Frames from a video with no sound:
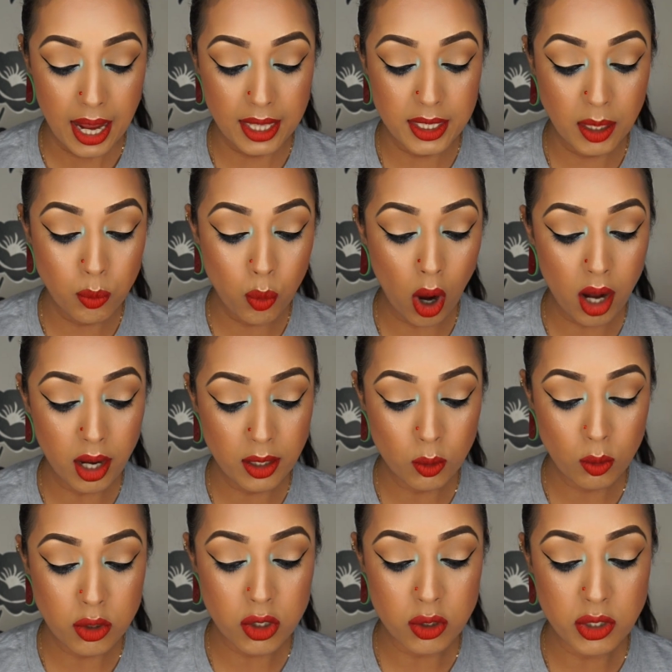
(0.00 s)
And then what I
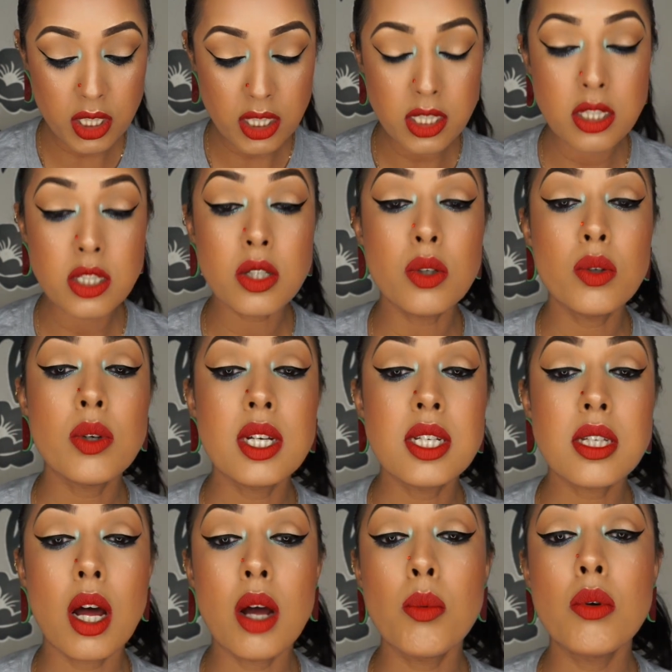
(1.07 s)
also tend to do
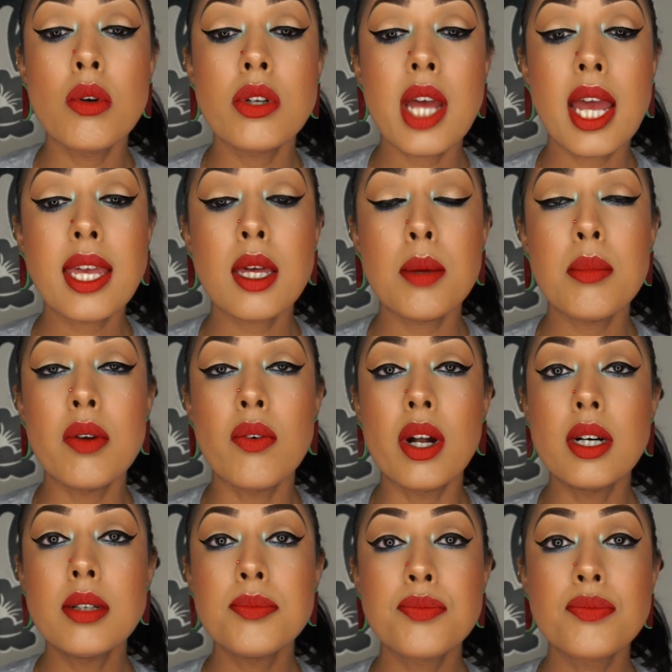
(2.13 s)
is I will take a
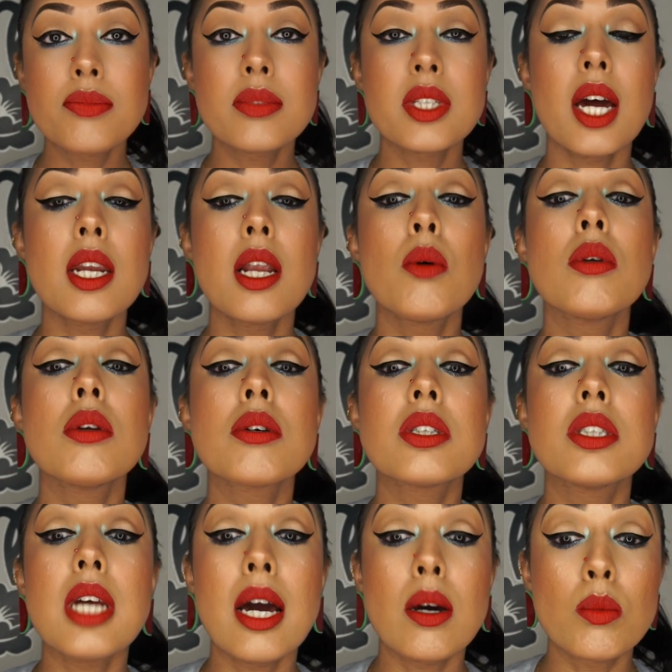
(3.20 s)
mirror and I will
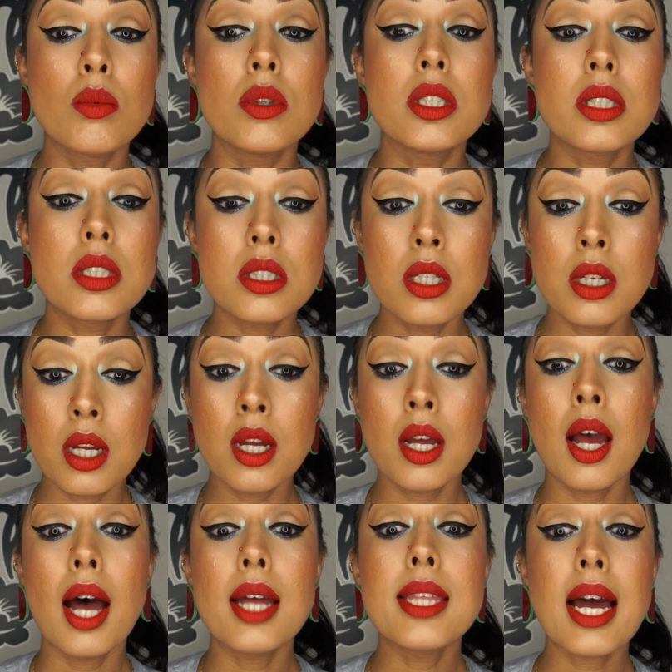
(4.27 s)
look downwards,
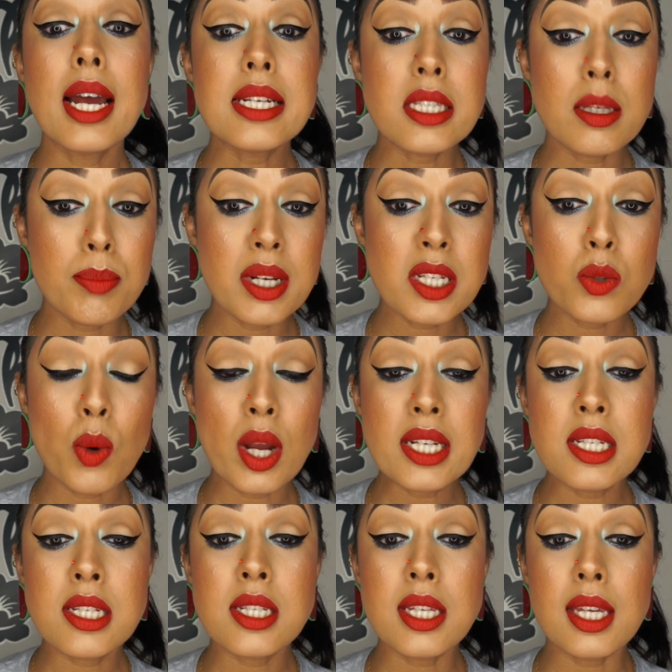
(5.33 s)
and that is the best way
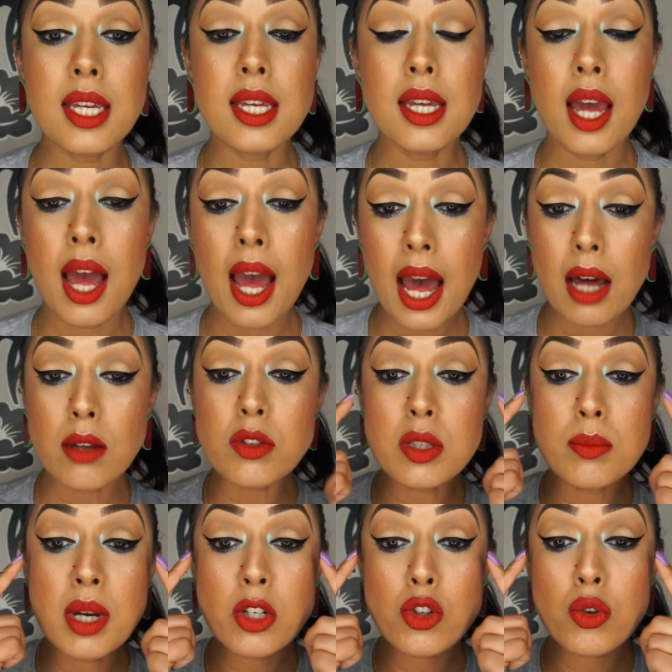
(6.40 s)
to see how
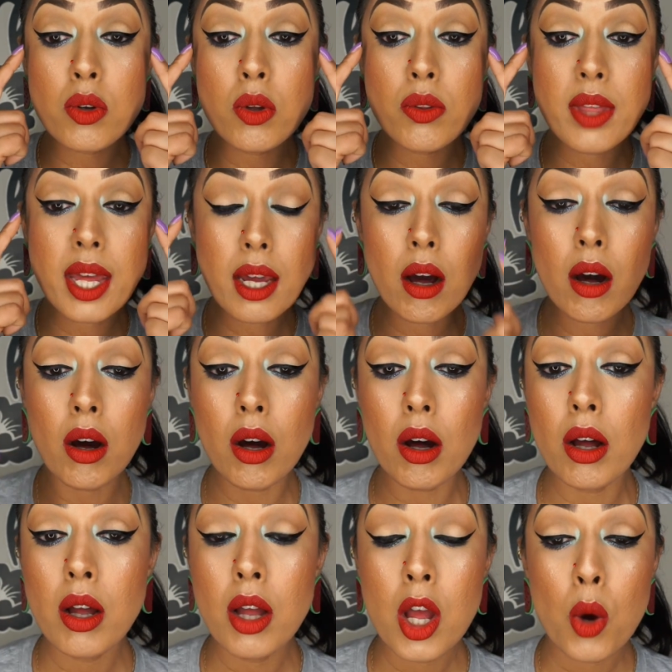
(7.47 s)
symmetrical they
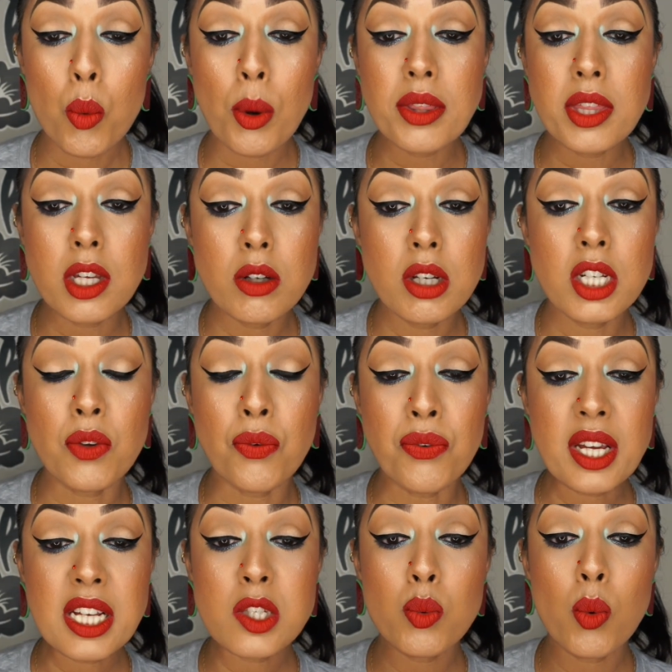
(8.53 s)
are, whether you need to
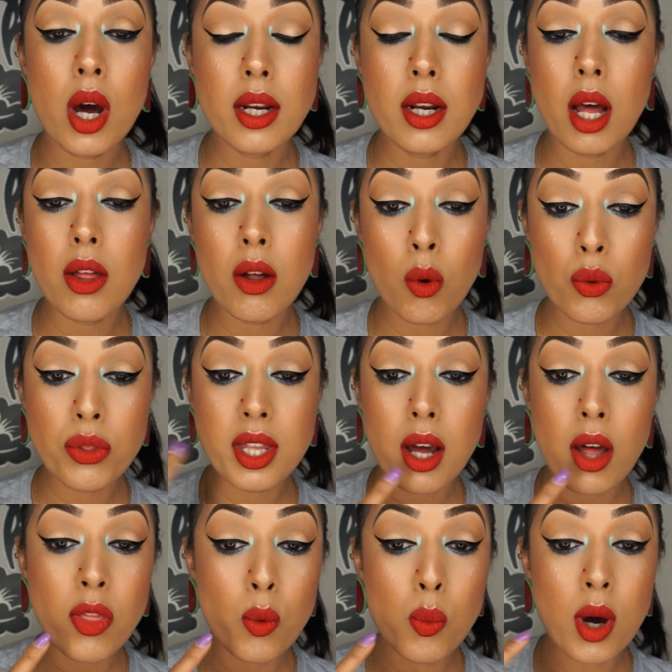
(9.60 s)
fix one or the
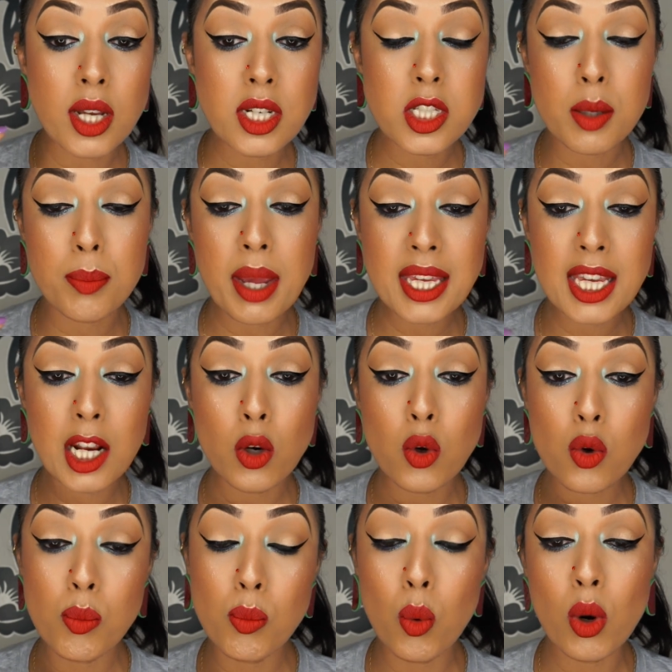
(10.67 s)
other one to make it
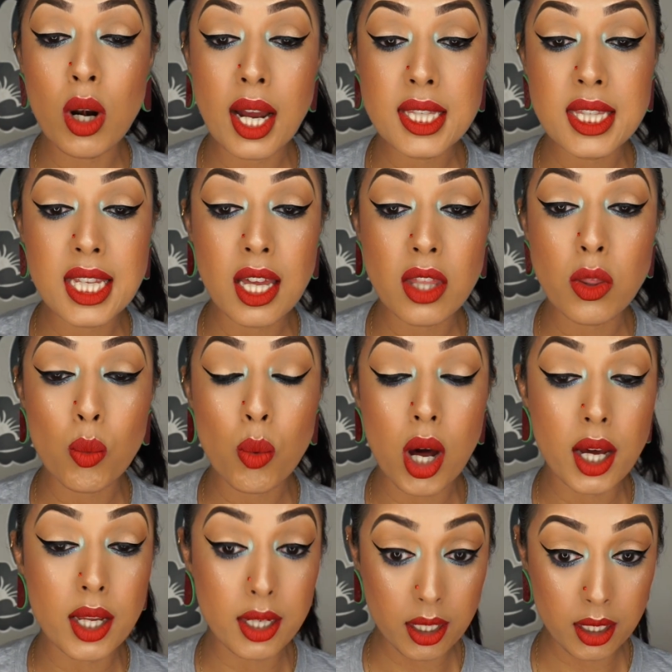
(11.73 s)
look more like the other
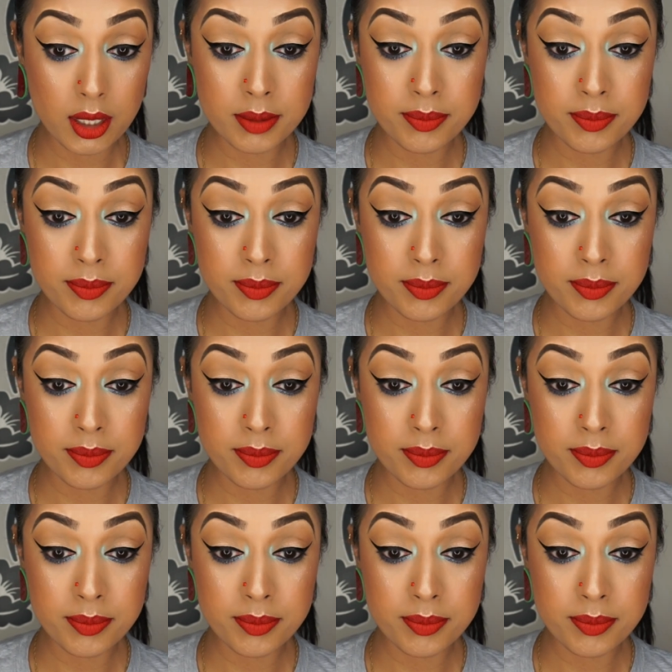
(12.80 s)
one.